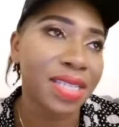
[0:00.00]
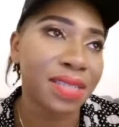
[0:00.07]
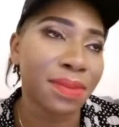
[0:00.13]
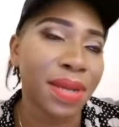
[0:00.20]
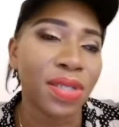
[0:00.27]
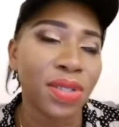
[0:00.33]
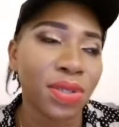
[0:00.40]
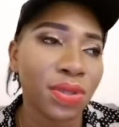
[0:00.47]

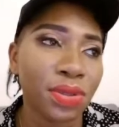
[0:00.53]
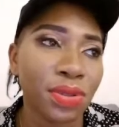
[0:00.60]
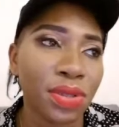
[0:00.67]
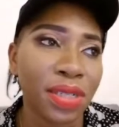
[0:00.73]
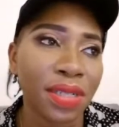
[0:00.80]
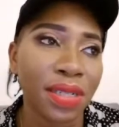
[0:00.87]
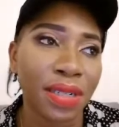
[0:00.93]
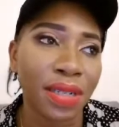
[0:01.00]
my
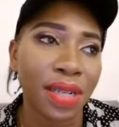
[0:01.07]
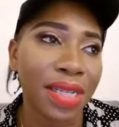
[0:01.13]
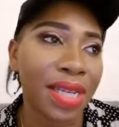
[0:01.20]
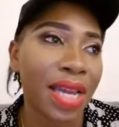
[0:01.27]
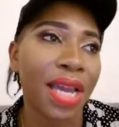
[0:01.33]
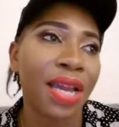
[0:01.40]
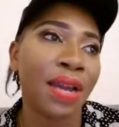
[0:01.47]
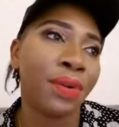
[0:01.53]
children? Like
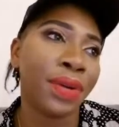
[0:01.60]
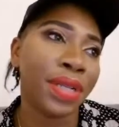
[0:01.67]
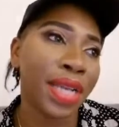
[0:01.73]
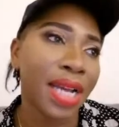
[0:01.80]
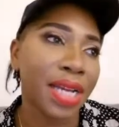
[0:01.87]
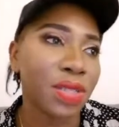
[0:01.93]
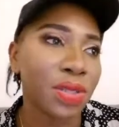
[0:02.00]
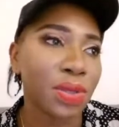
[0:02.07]
I
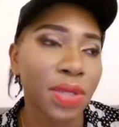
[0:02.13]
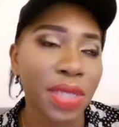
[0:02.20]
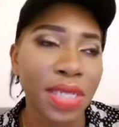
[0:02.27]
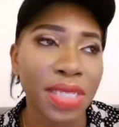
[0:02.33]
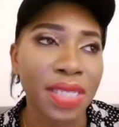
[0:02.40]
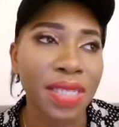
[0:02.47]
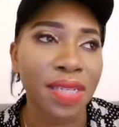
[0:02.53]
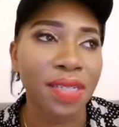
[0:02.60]
already had two
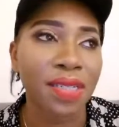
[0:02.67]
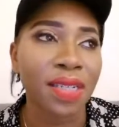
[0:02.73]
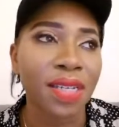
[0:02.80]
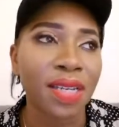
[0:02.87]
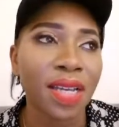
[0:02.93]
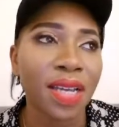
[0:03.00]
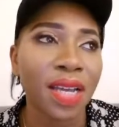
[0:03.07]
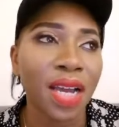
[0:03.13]
kids then.
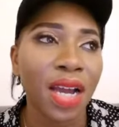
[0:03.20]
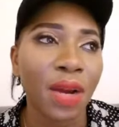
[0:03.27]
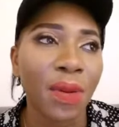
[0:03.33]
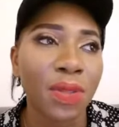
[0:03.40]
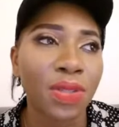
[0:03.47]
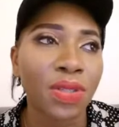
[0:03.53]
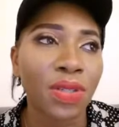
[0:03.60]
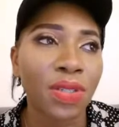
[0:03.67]
I
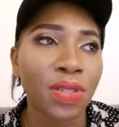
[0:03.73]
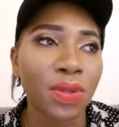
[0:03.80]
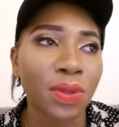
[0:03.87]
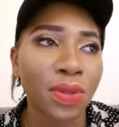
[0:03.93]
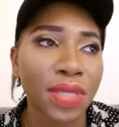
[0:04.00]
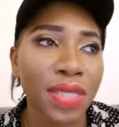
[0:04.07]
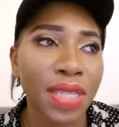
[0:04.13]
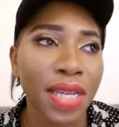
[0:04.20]
was just
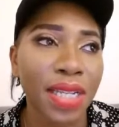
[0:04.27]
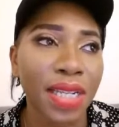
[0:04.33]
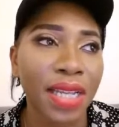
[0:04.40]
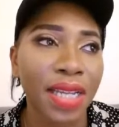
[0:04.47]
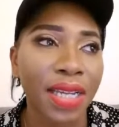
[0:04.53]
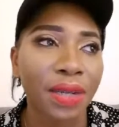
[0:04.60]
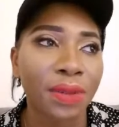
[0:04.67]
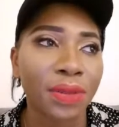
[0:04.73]
so sad.
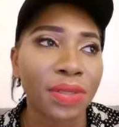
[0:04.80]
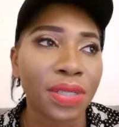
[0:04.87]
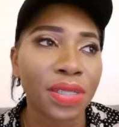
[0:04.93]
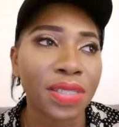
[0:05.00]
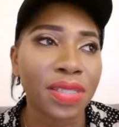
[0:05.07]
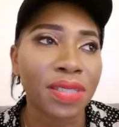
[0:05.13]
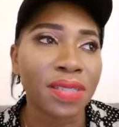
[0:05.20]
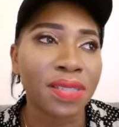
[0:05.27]
Like I was
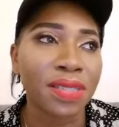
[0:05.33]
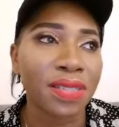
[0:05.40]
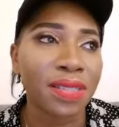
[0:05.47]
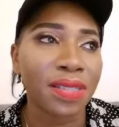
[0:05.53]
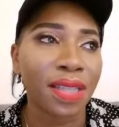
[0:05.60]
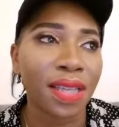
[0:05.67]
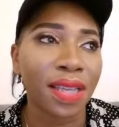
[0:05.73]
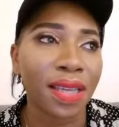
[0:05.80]
just
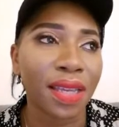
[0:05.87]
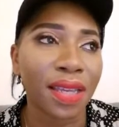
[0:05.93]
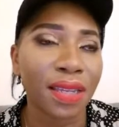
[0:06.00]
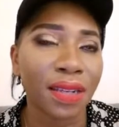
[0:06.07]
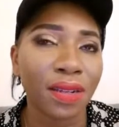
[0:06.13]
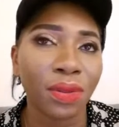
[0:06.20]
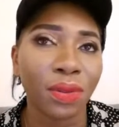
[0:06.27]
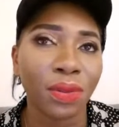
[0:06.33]

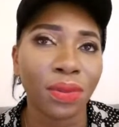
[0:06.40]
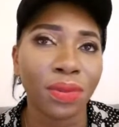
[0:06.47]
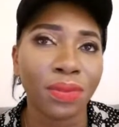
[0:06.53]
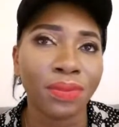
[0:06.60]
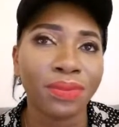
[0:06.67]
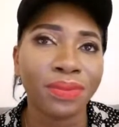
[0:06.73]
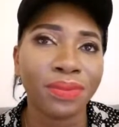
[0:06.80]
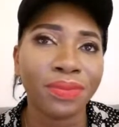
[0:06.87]
thinking, oh,
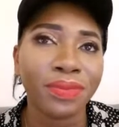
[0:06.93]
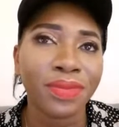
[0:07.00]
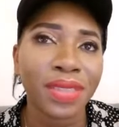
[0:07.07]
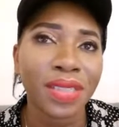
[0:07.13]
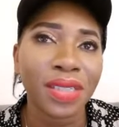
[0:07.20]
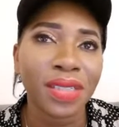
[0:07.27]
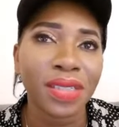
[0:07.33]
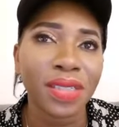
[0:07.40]

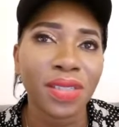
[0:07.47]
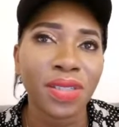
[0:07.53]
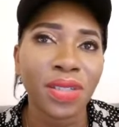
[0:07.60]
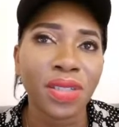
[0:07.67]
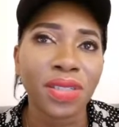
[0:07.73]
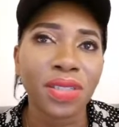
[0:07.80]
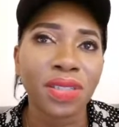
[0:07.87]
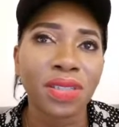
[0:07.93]

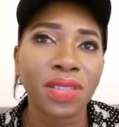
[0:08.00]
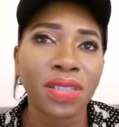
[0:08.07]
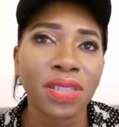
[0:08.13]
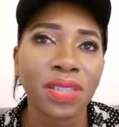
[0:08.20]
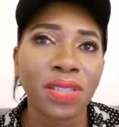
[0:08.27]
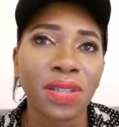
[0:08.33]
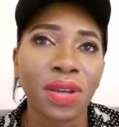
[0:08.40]
it's